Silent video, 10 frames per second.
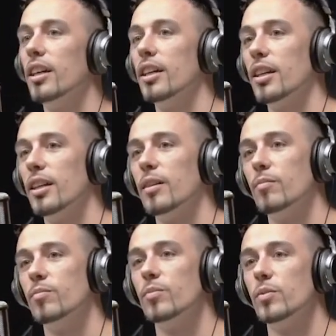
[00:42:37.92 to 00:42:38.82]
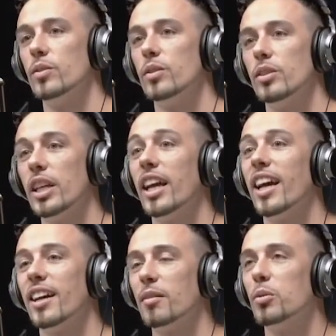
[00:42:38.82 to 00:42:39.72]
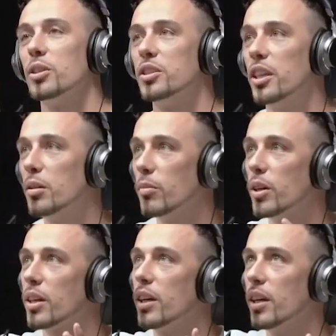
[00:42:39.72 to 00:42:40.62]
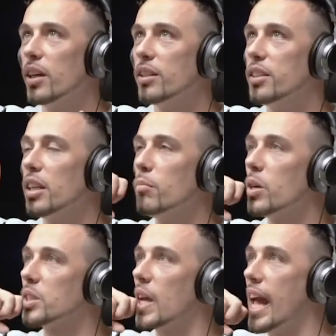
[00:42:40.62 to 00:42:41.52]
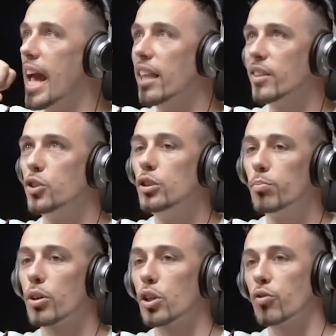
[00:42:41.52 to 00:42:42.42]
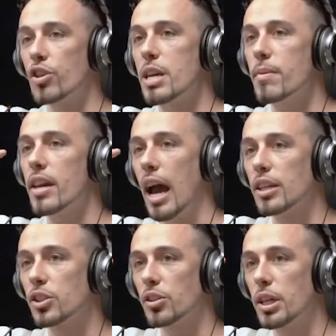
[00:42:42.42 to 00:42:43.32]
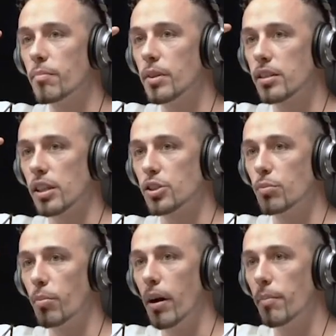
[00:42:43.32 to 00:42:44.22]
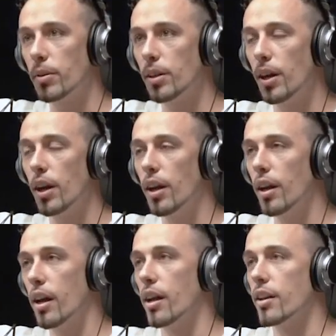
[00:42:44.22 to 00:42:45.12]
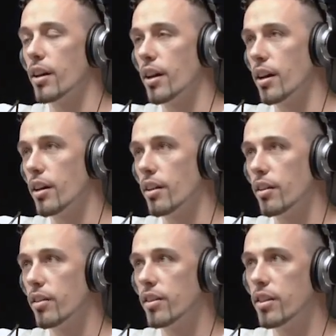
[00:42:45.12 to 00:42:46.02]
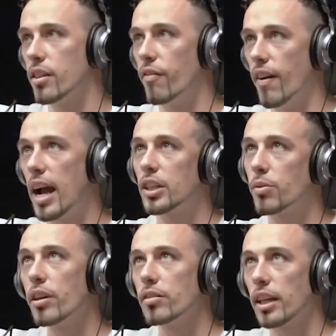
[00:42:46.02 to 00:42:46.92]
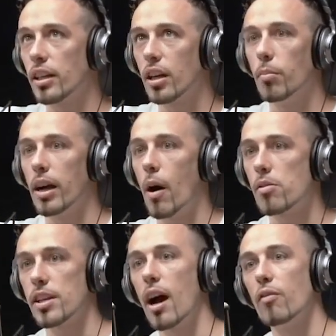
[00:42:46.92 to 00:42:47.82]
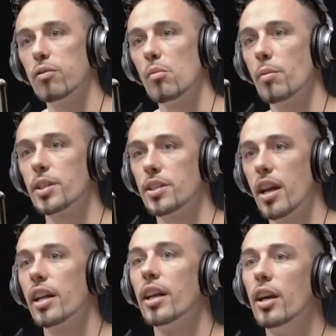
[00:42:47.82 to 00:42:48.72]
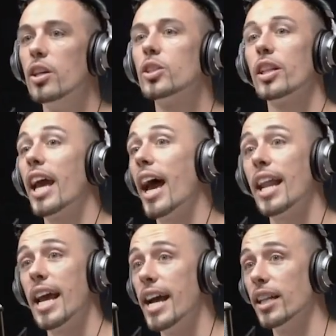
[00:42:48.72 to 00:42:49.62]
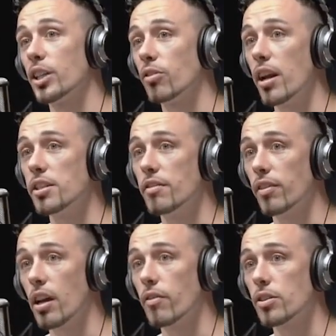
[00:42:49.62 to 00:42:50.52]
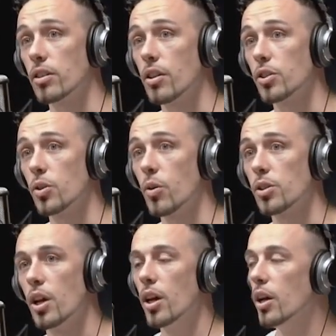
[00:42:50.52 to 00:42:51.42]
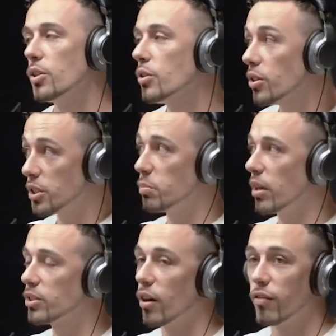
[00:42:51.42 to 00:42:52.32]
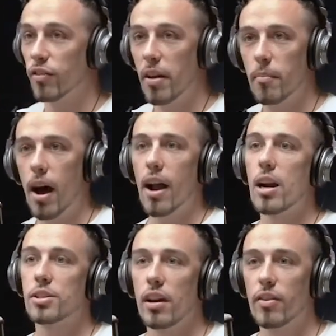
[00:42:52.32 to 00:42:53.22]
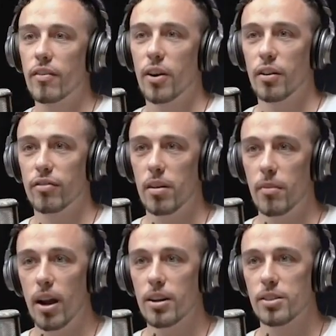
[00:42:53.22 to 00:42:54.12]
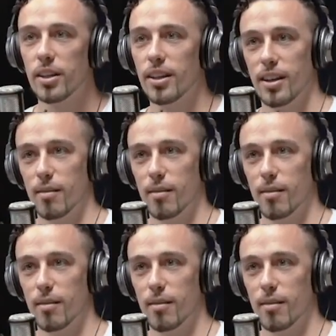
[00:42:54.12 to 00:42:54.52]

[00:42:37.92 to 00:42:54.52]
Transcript: It's it. Yeah. Well, the Tillamook straw. Tillamook's a hella super creamy ice cream that's like super popular, and uh, the factory is like a couple hours out from where we stayed. Okay. So they had hella crazy flavors in all the stores. Dude, there's this place called Fred Meyer's. Have you ever heard of Fred Meyer's? Fred Meyer's, yeah.